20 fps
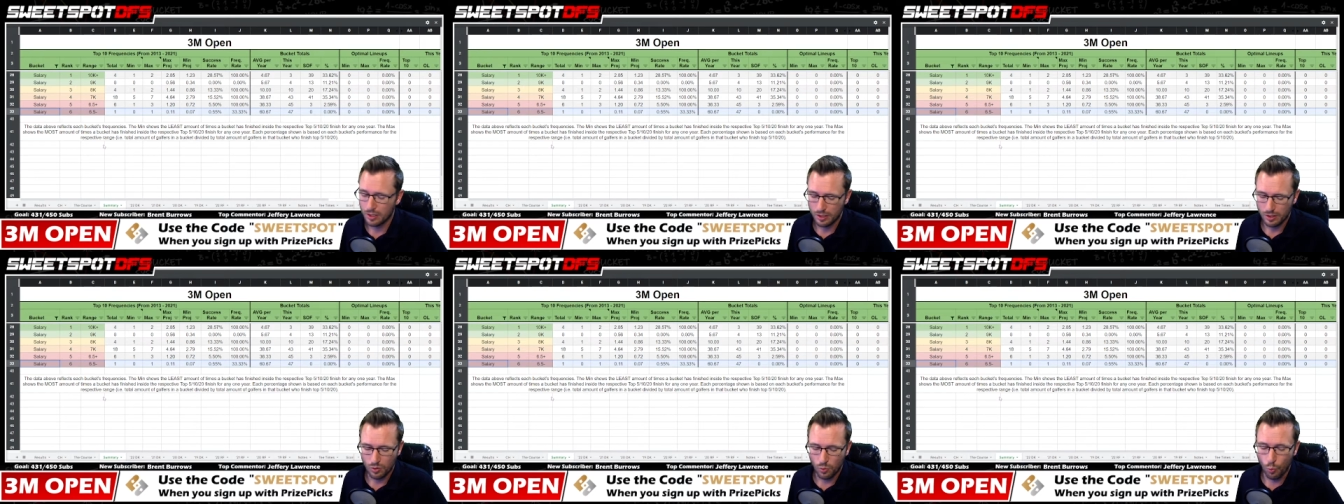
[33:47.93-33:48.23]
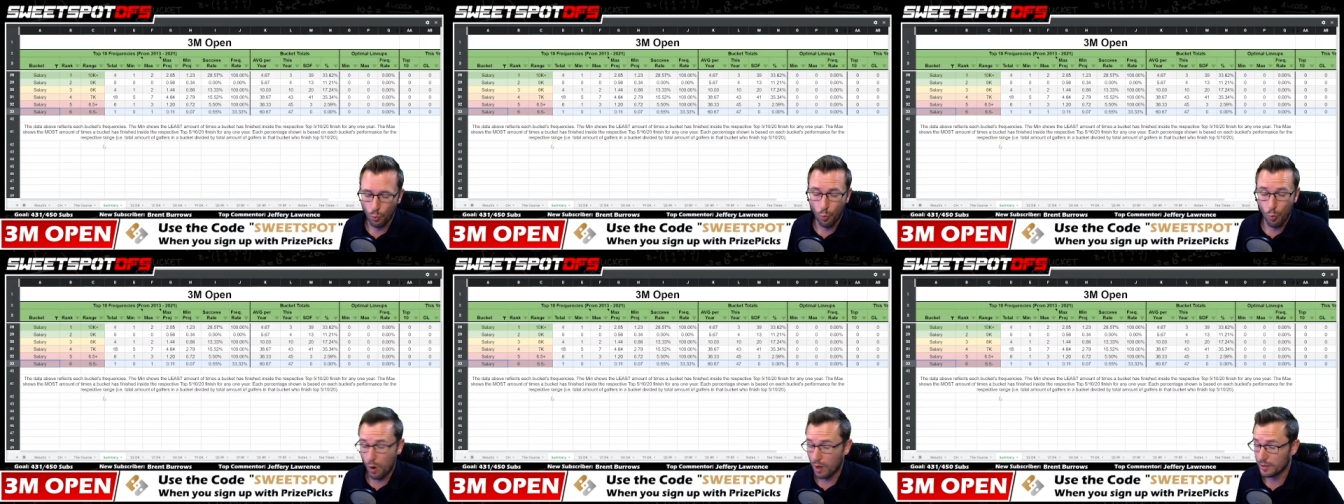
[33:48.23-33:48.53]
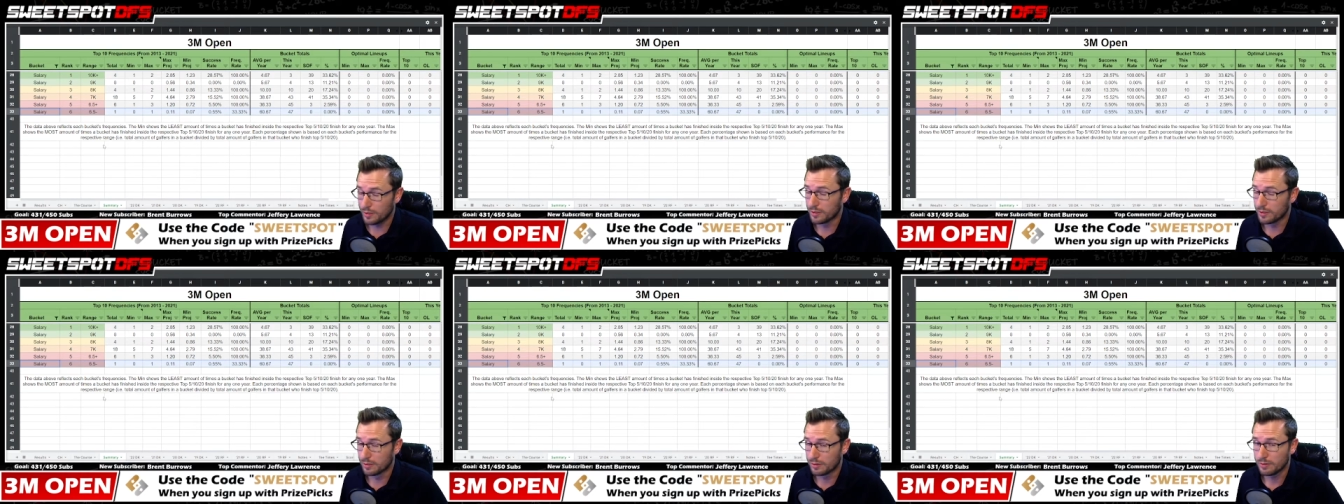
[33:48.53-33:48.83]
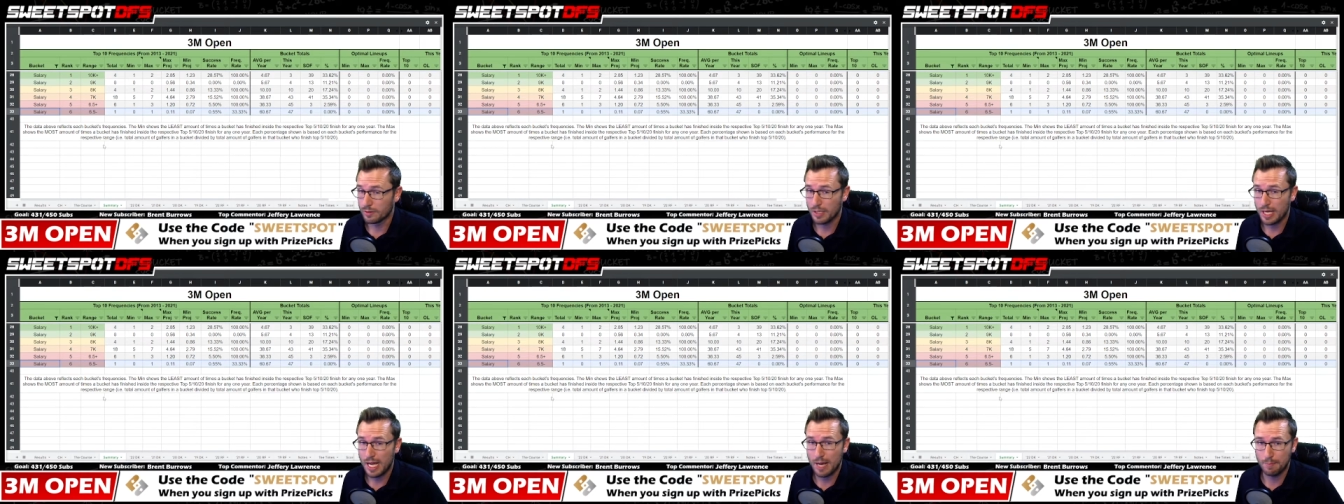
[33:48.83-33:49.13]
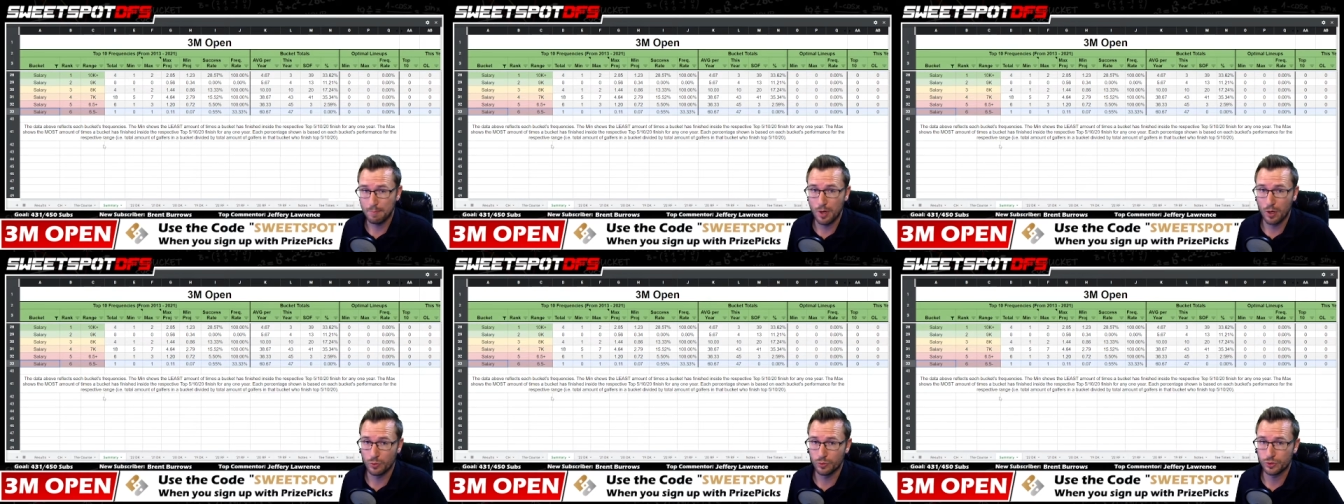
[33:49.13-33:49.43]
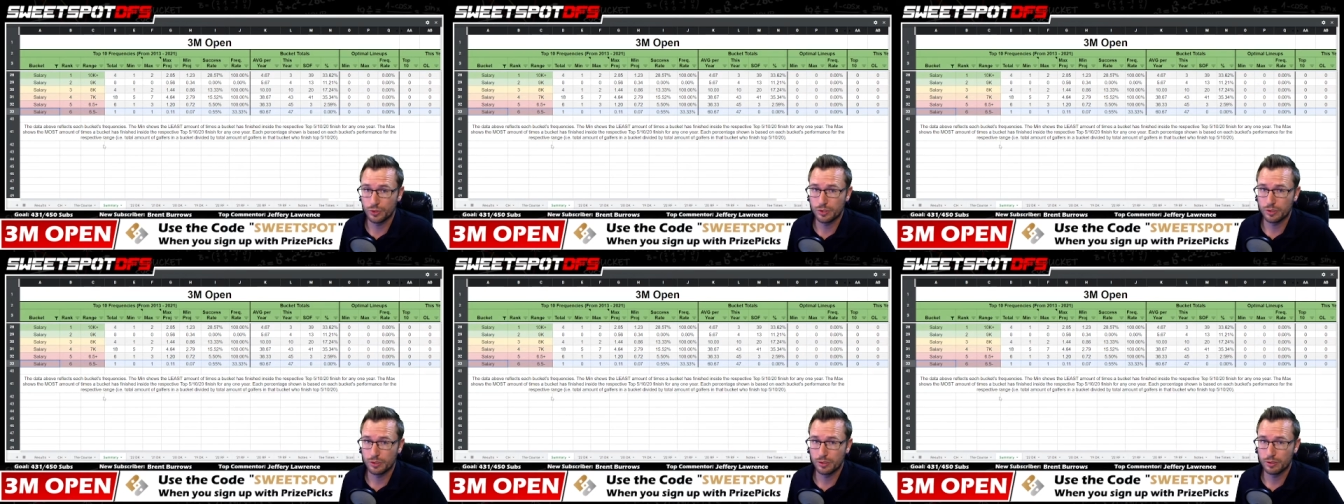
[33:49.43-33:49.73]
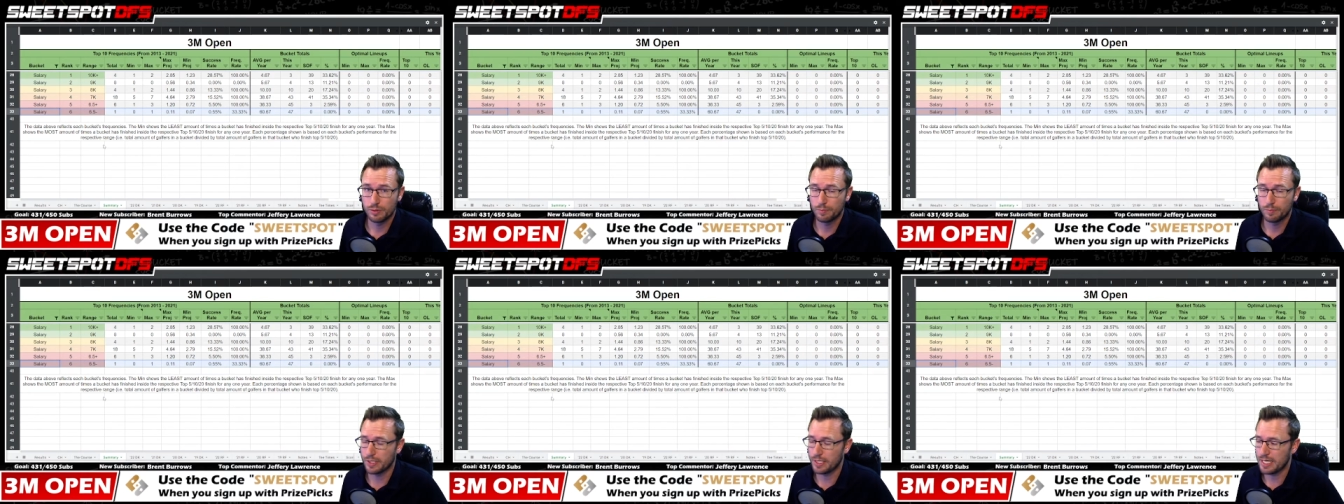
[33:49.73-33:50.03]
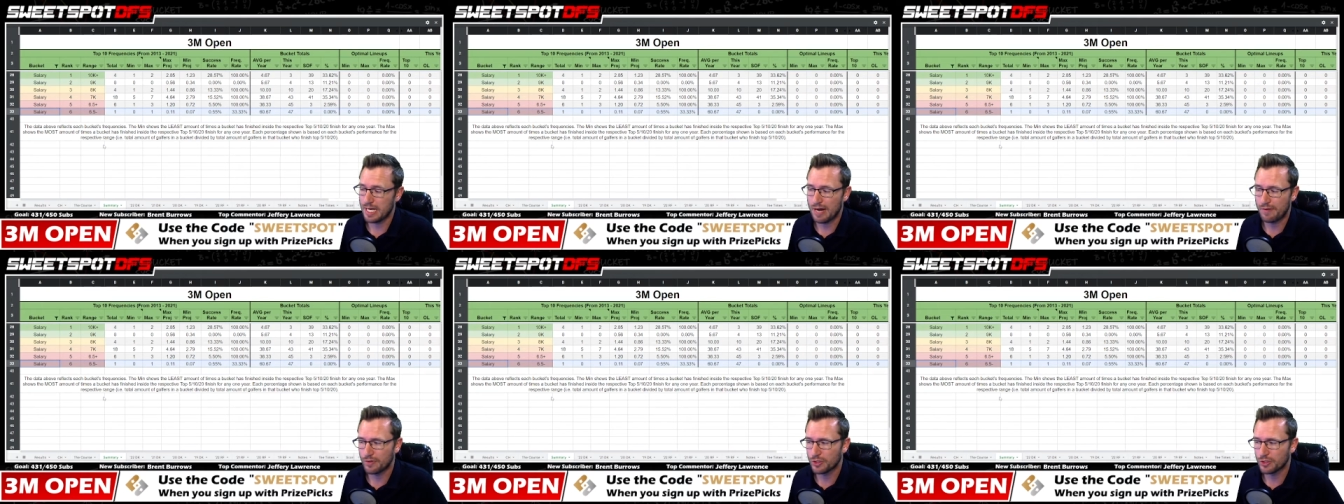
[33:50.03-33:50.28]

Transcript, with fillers: one at most, but never